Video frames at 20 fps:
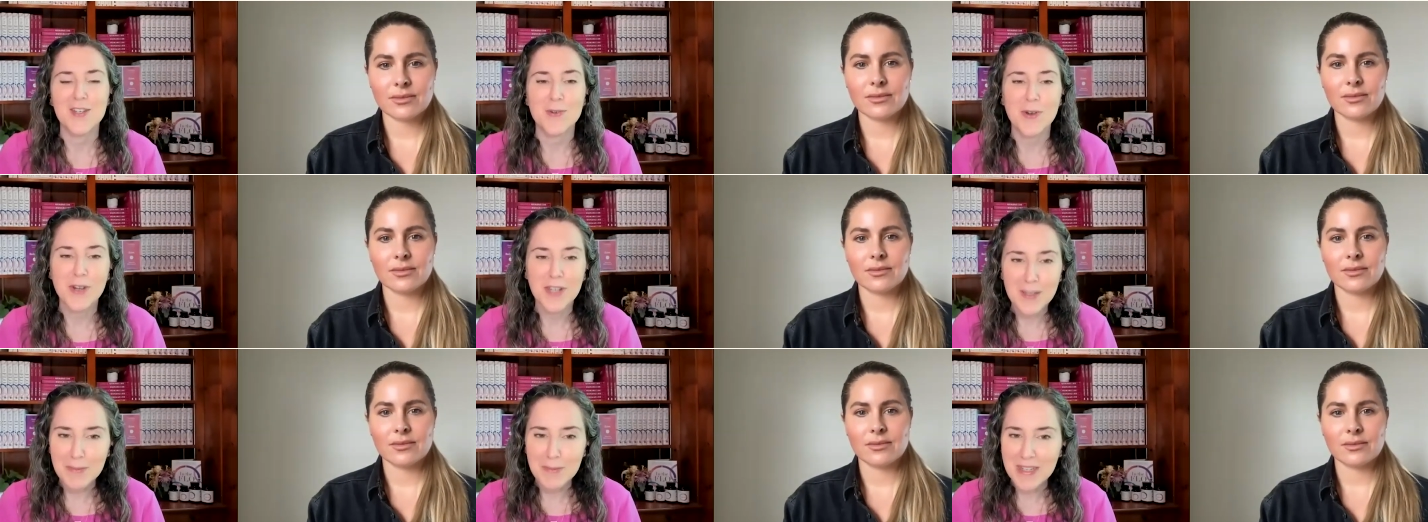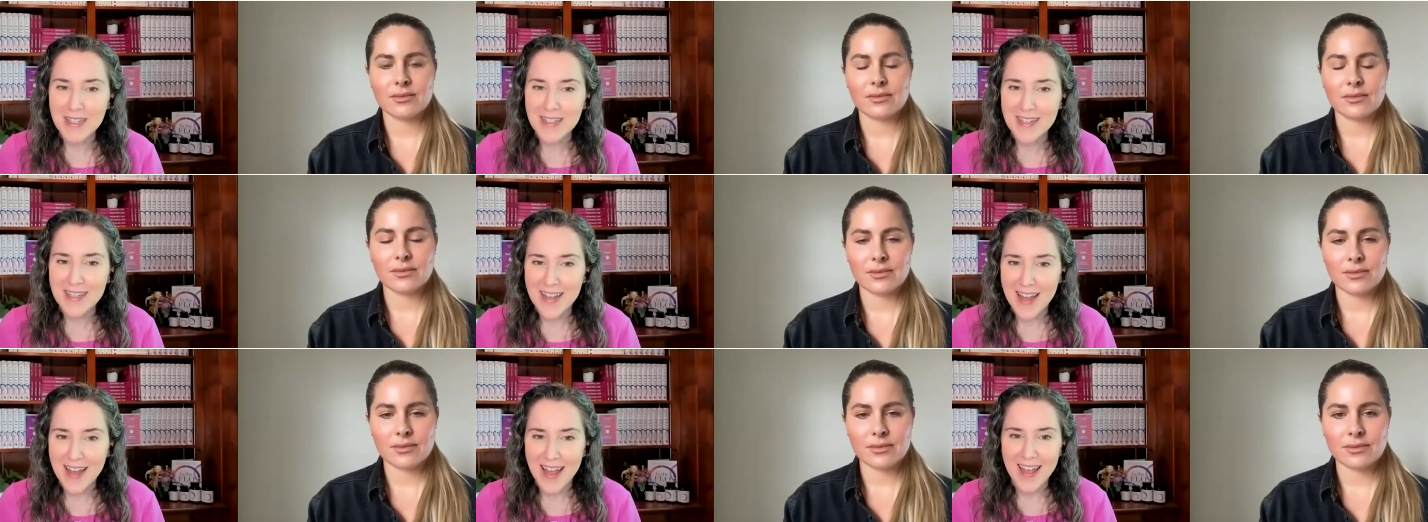Speaker 1: Joining
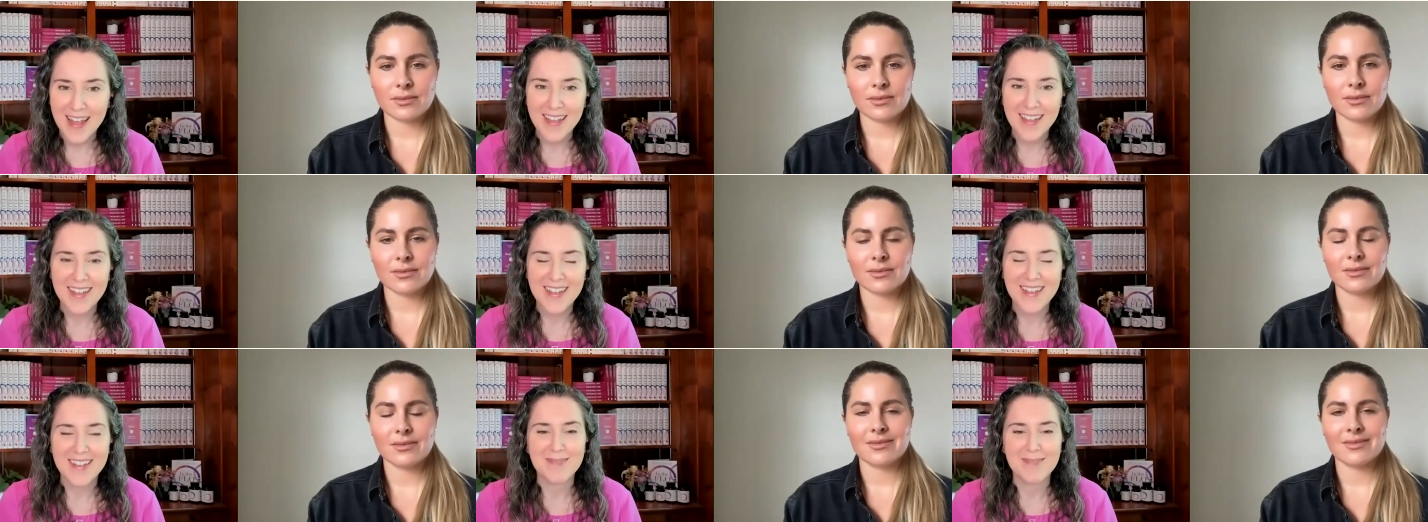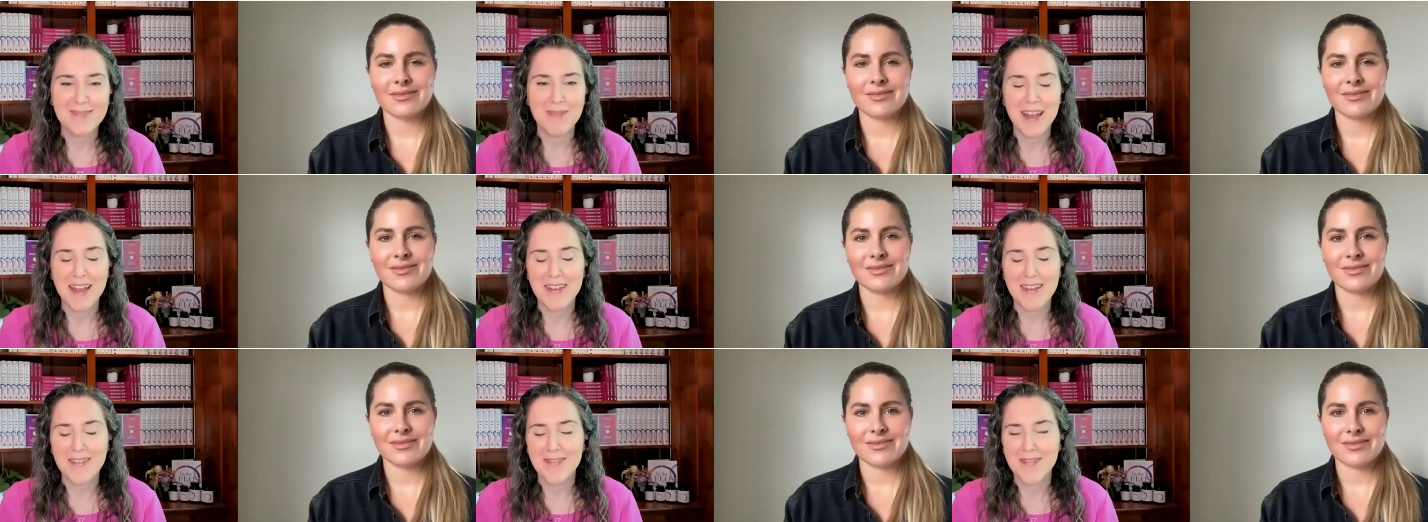me today is
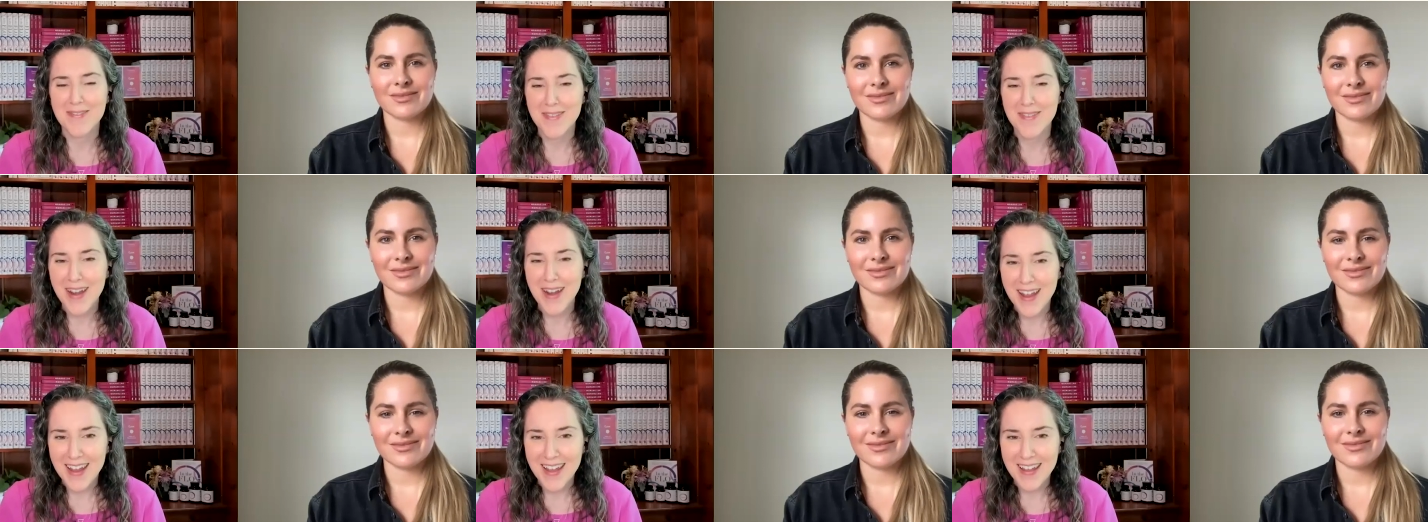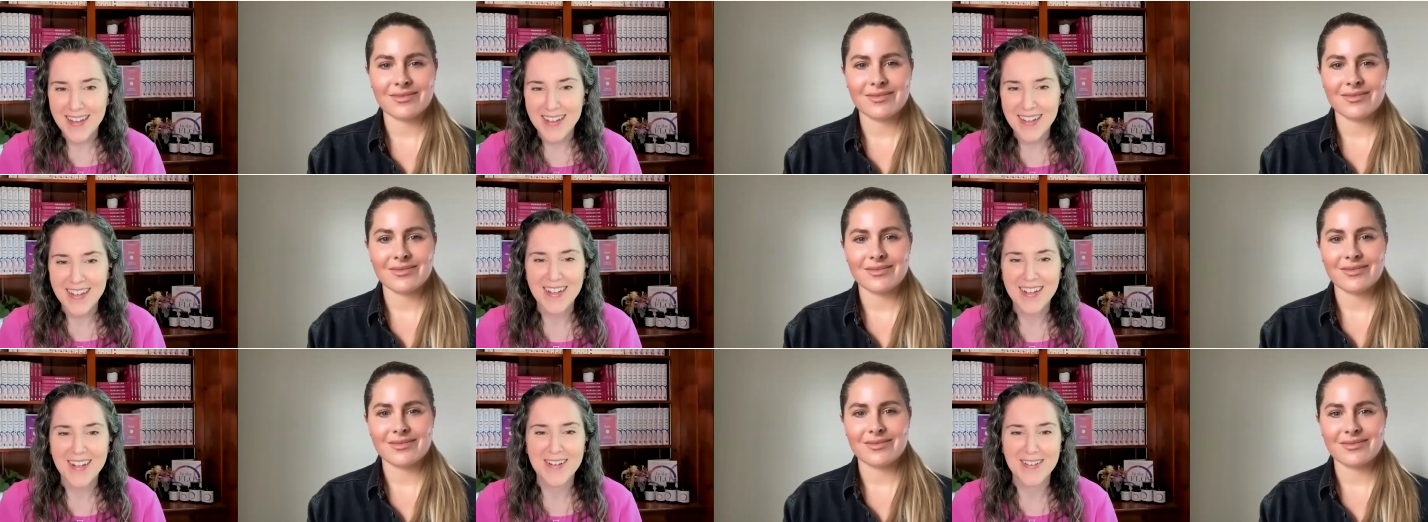my
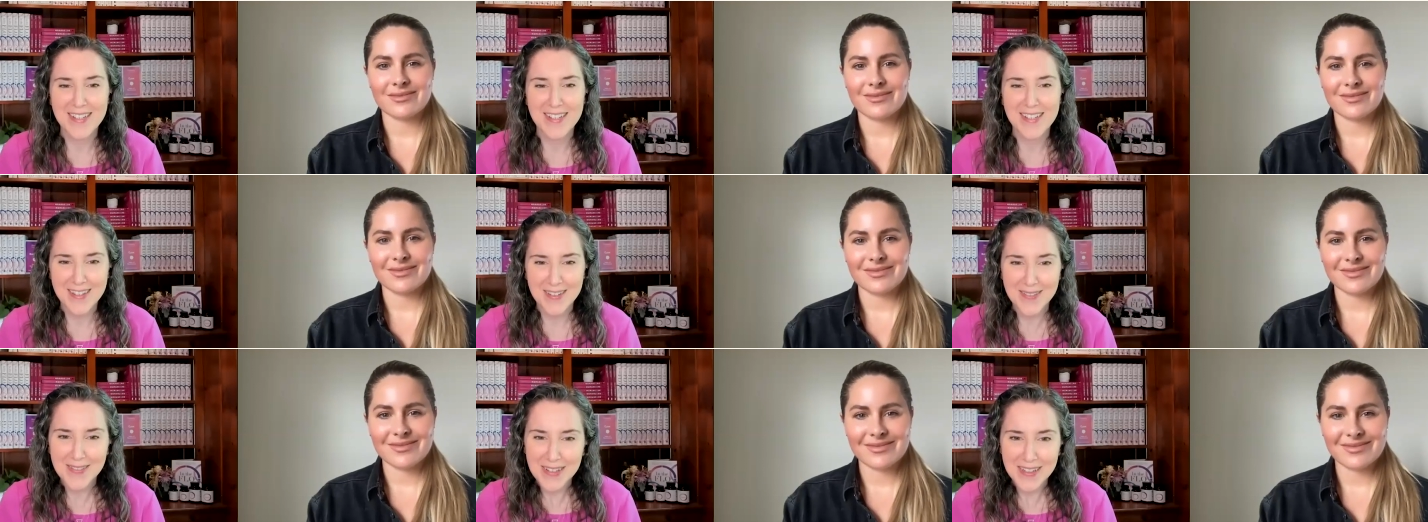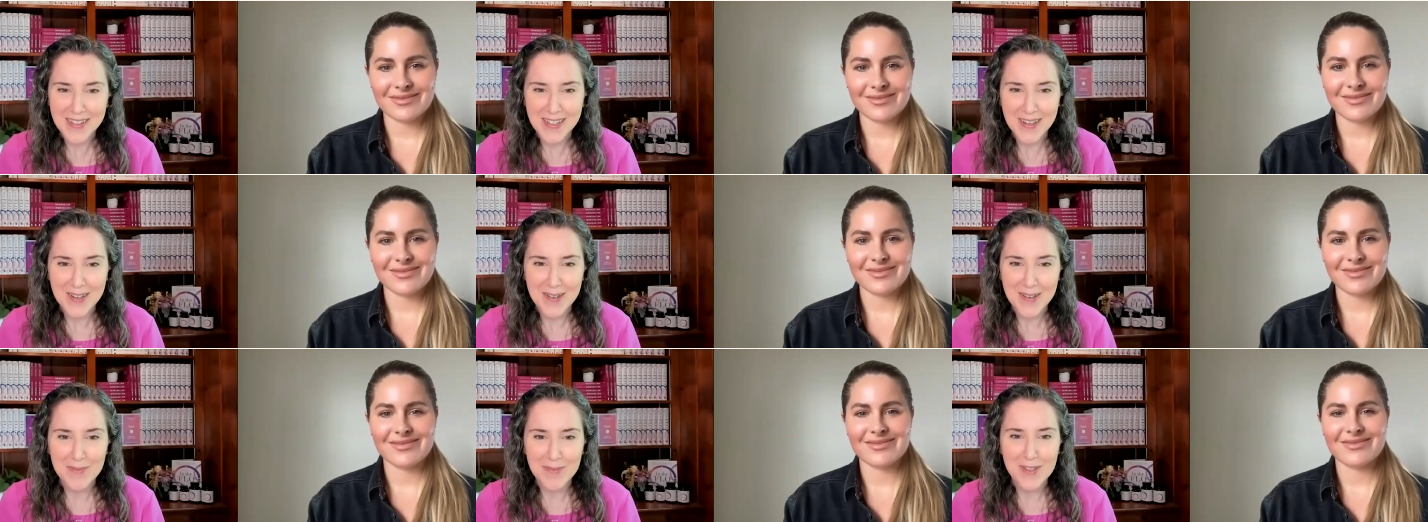friend Krista
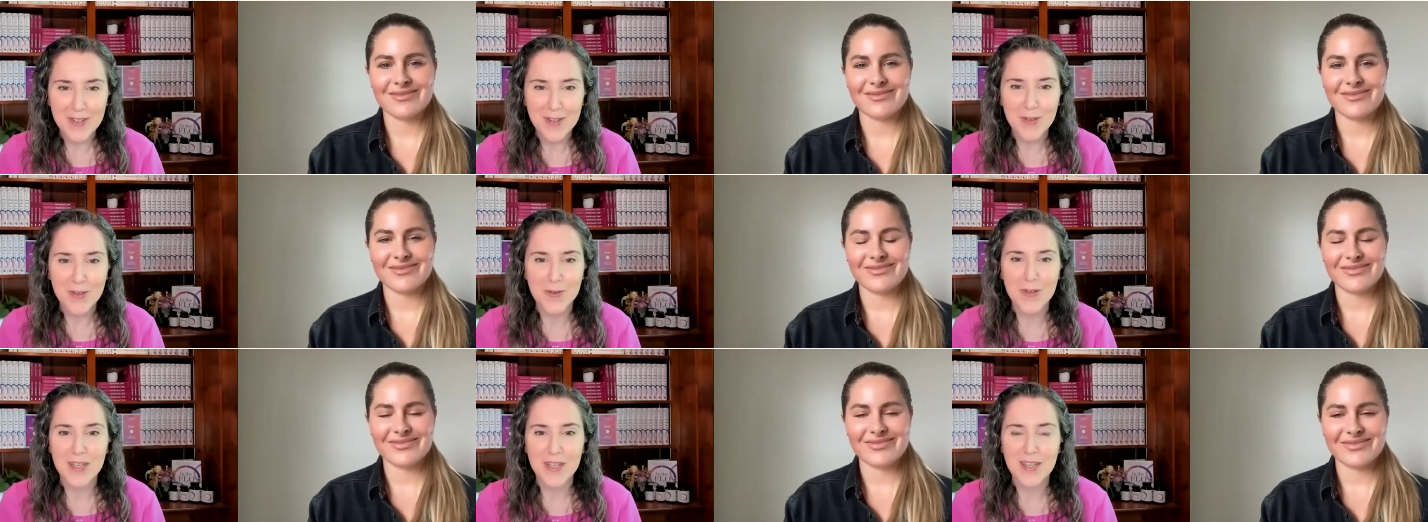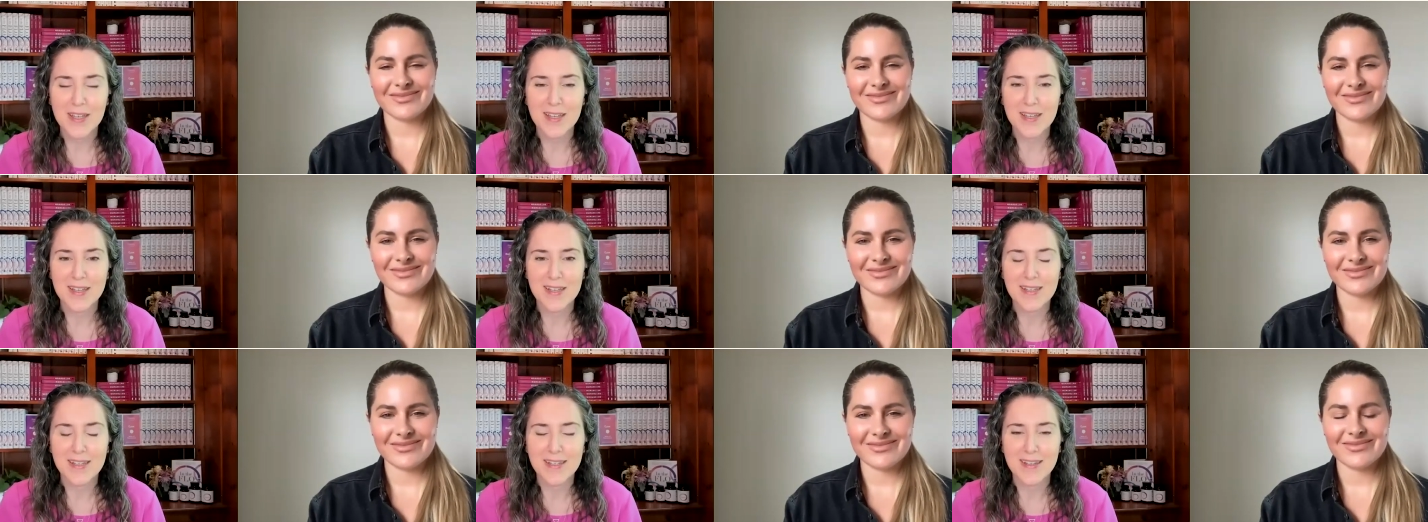Williams, who
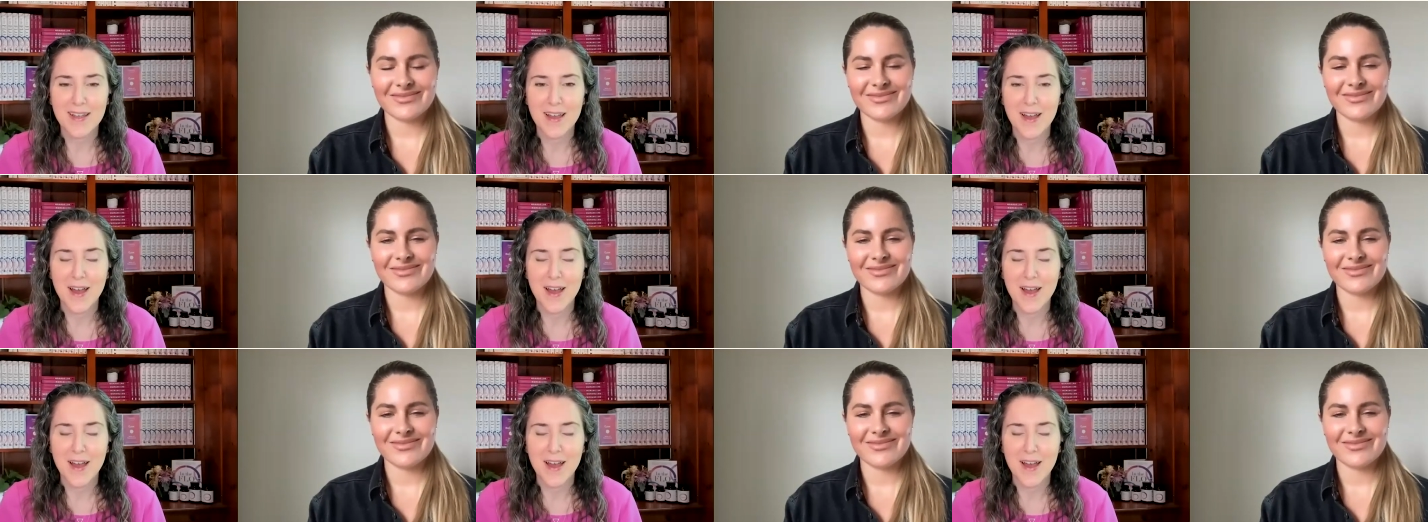is